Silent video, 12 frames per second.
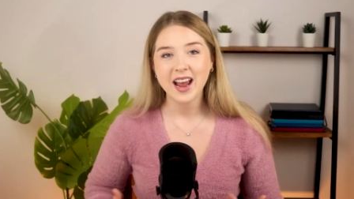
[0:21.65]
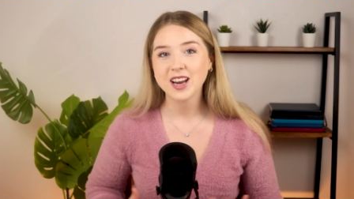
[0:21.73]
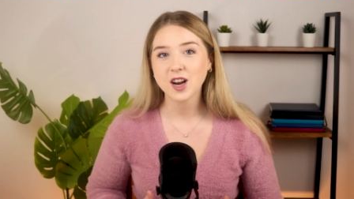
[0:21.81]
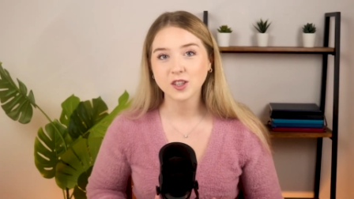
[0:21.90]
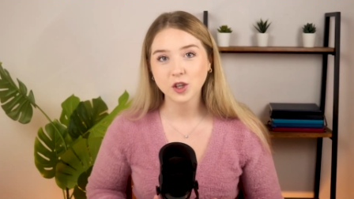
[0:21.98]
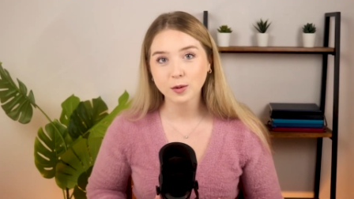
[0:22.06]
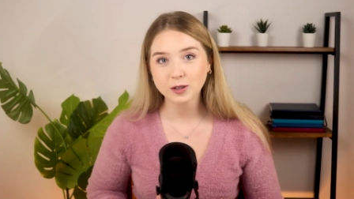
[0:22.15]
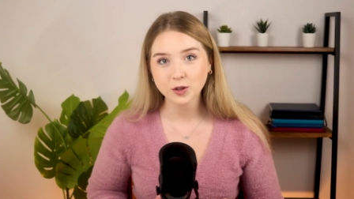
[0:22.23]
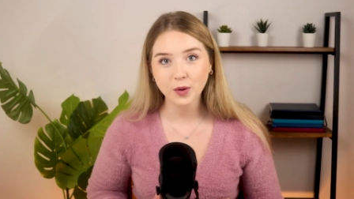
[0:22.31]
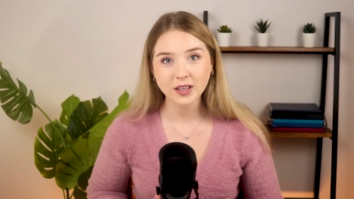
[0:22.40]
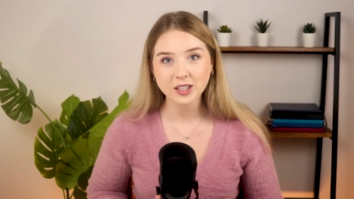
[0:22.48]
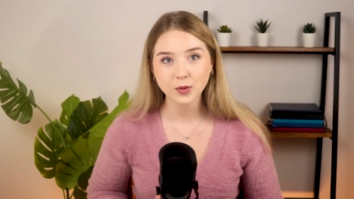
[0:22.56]
In October
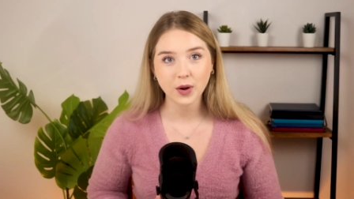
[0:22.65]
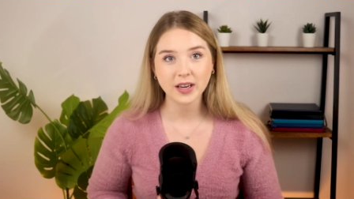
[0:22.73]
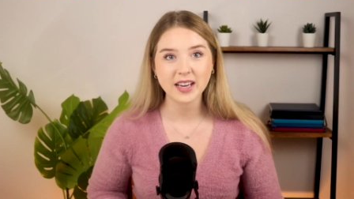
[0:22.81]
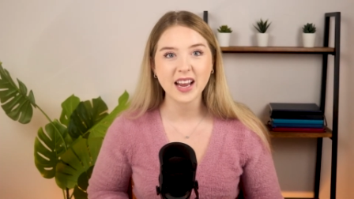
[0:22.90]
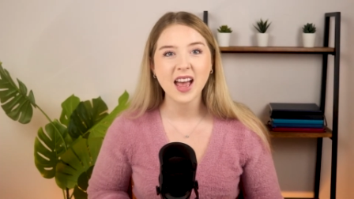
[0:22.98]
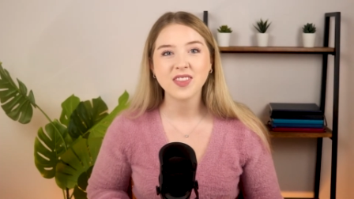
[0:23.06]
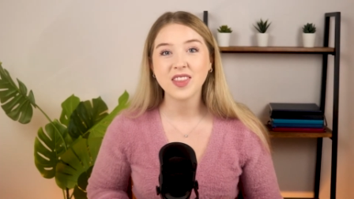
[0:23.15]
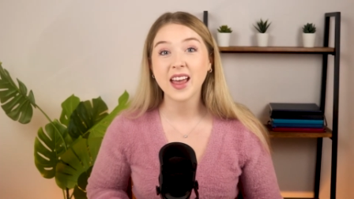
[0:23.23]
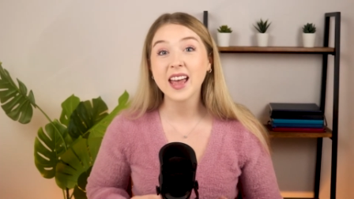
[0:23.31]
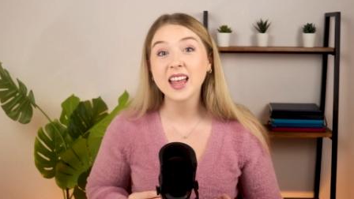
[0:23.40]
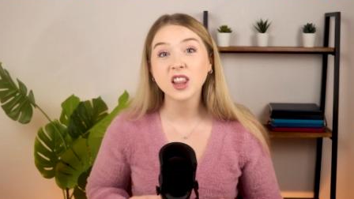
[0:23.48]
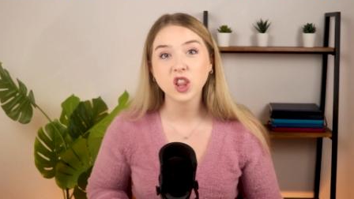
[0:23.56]
twenty twenty, they
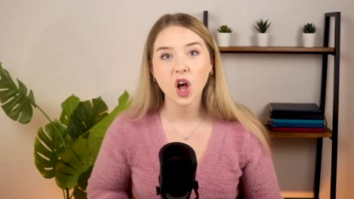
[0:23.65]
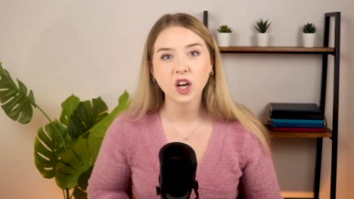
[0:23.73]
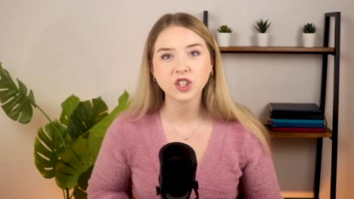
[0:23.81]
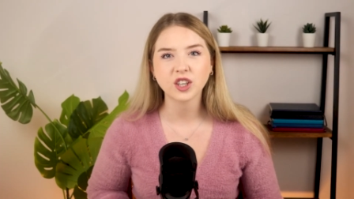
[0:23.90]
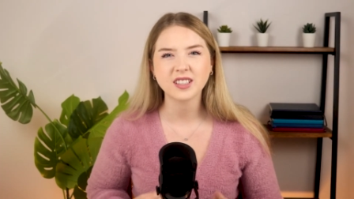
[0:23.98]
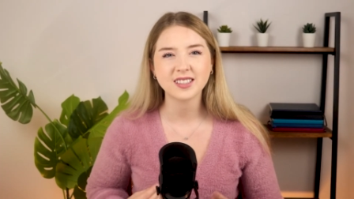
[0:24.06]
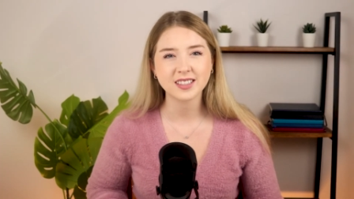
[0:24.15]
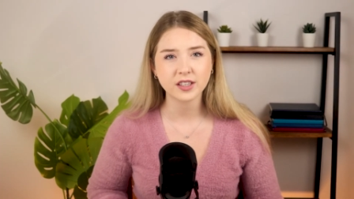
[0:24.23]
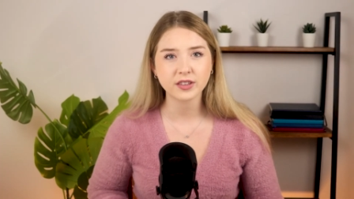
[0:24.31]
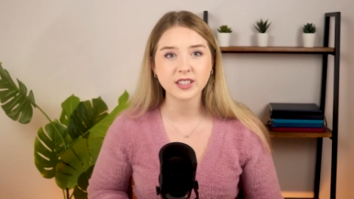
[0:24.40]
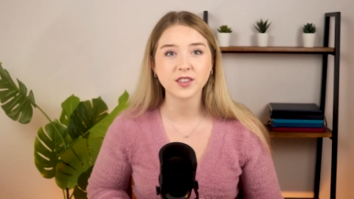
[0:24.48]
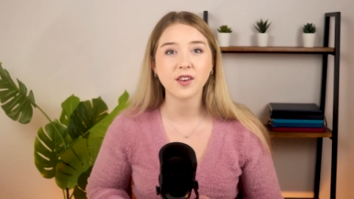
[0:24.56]
hit launch on a
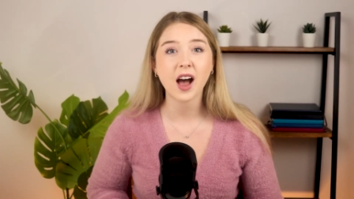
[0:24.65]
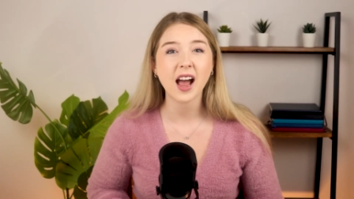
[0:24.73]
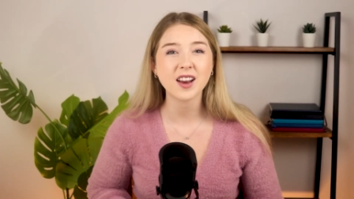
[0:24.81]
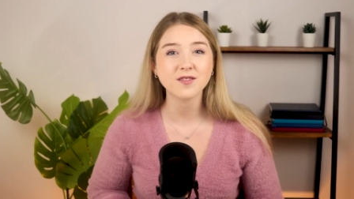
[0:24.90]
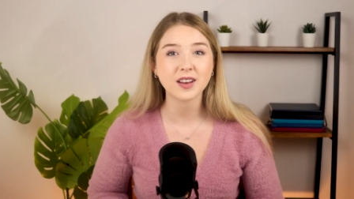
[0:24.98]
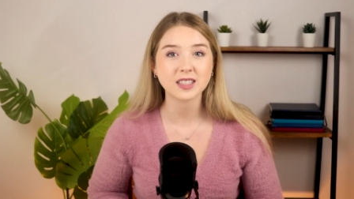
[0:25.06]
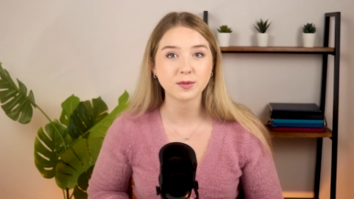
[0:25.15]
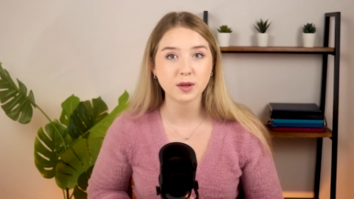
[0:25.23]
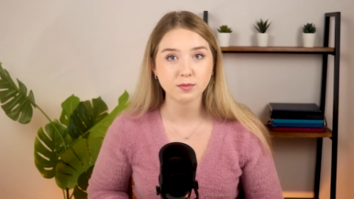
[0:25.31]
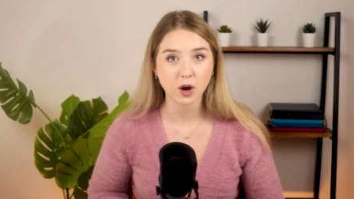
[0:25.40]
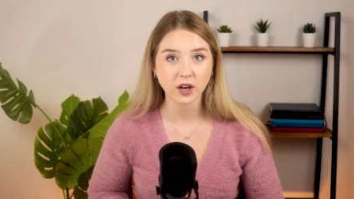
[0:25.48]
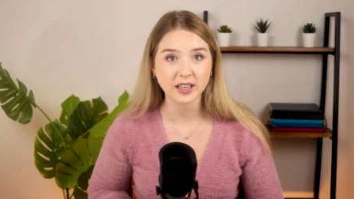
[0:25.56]
series of
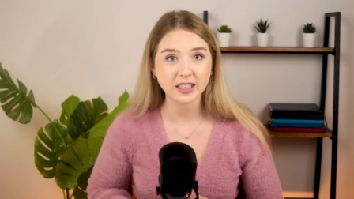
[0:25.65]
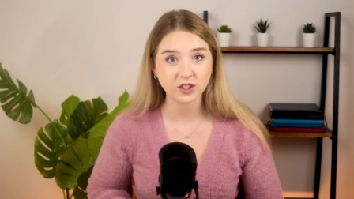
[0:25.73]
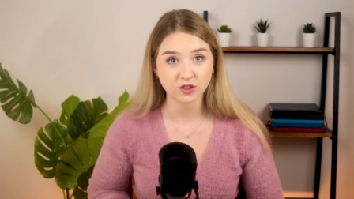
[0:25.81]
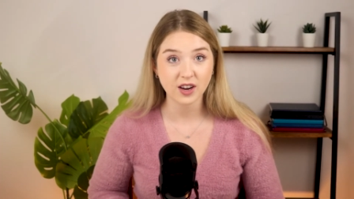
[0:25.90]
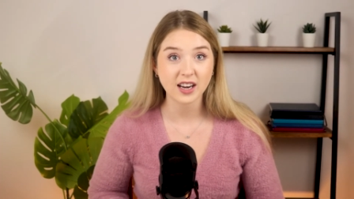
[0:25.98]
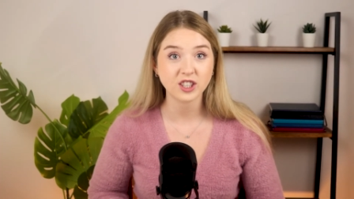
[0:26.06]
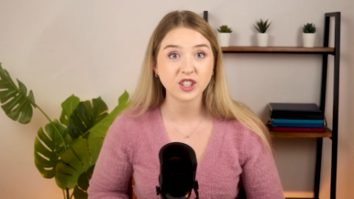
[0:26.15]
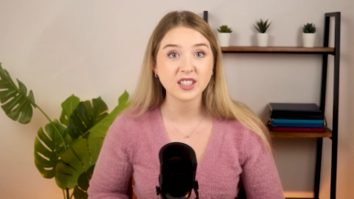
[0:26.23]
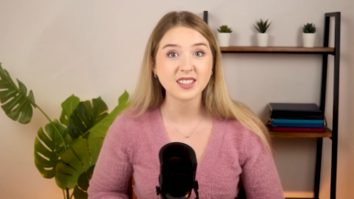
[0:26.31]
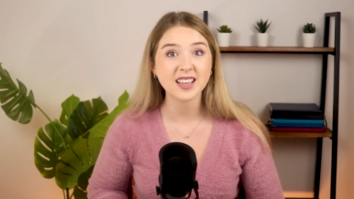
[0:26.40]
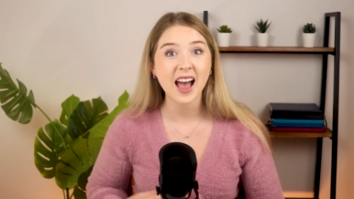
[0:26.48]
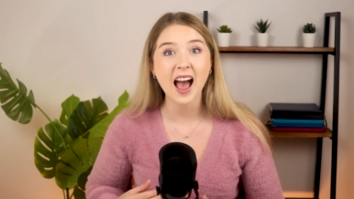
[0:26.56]
high-investment marketing
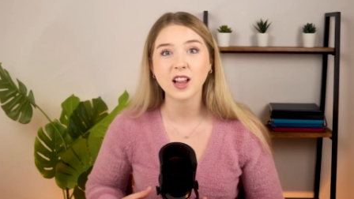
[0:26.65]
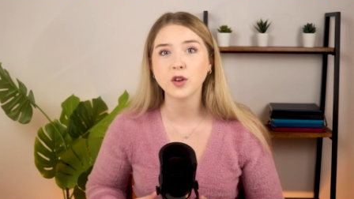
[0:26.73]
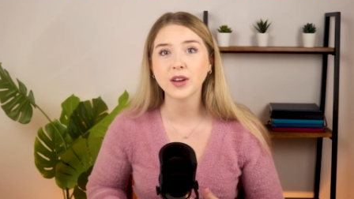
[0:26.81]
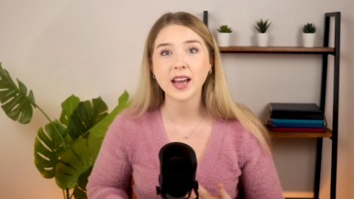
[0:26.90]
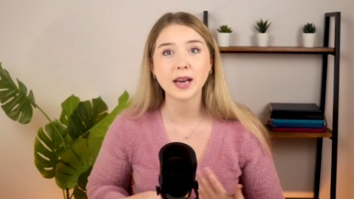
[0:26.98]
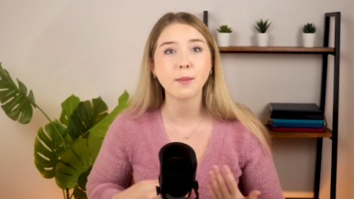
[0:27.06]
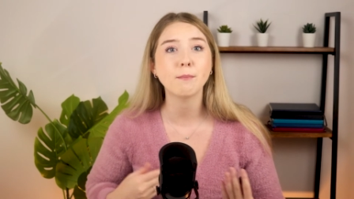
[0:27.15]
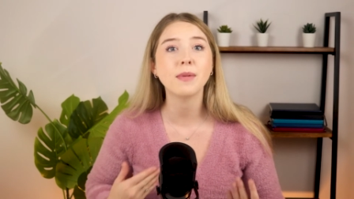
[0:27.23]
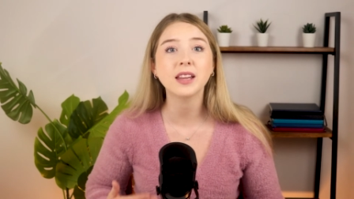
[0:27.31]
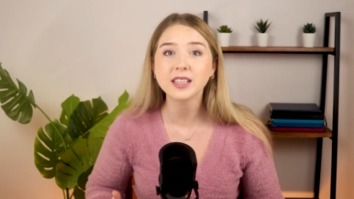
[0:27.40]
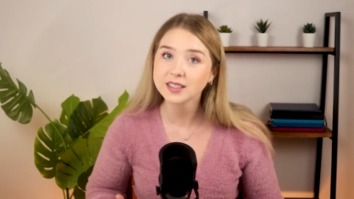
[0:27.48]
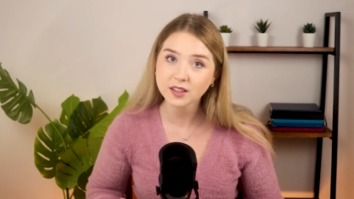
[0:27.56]
strategies, allocating
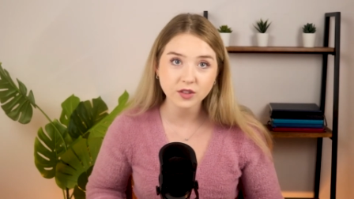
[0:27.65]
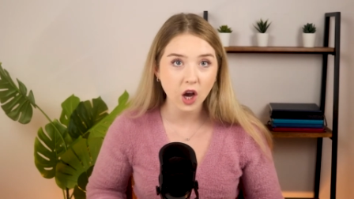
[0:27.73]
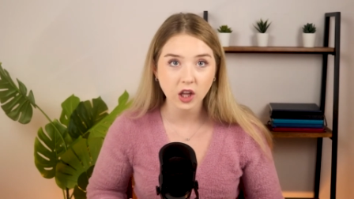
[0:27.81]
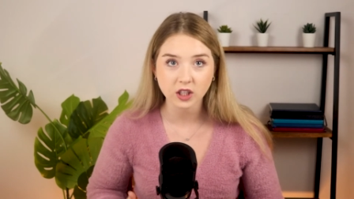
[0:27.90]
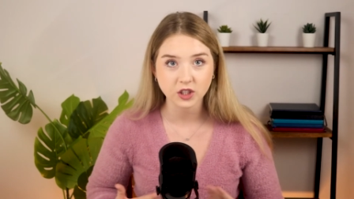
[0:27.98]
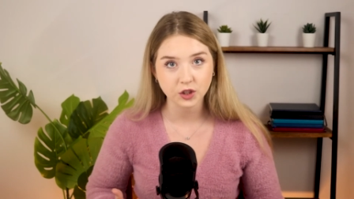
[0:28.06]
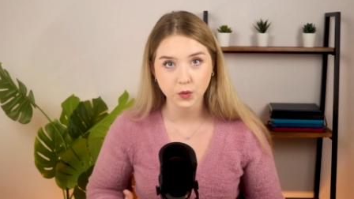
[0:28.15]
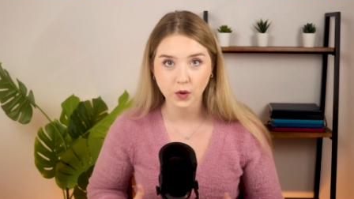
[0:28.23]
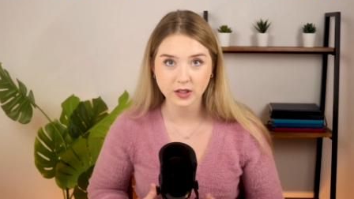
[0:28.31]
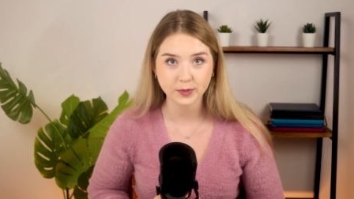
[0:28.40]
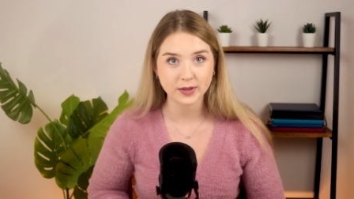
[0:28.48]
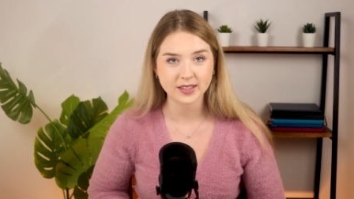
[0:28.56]
millions of dollars
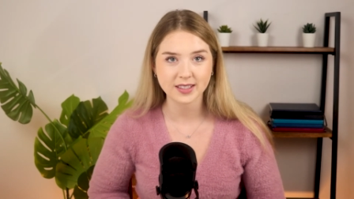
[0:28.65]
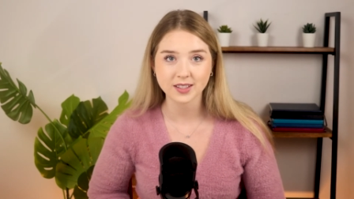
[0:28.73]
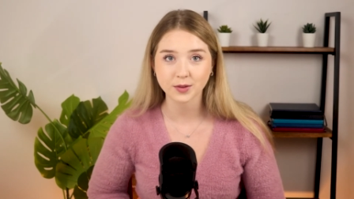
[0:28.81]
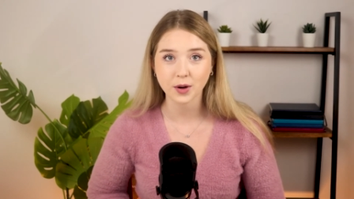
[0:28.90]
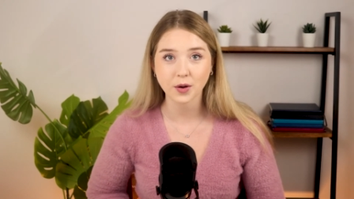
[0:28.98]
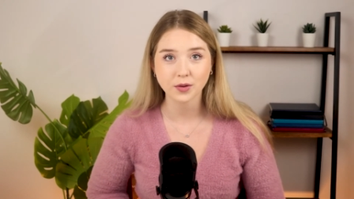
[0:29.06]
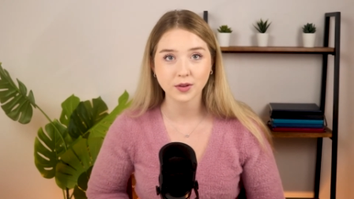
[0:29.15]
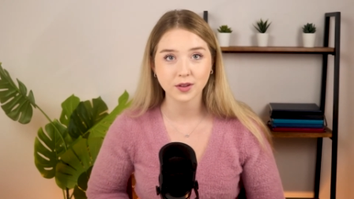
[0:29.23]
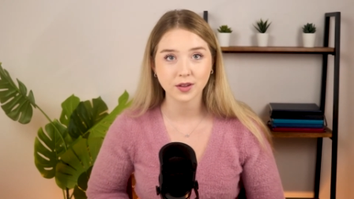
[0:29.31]
towards business growth.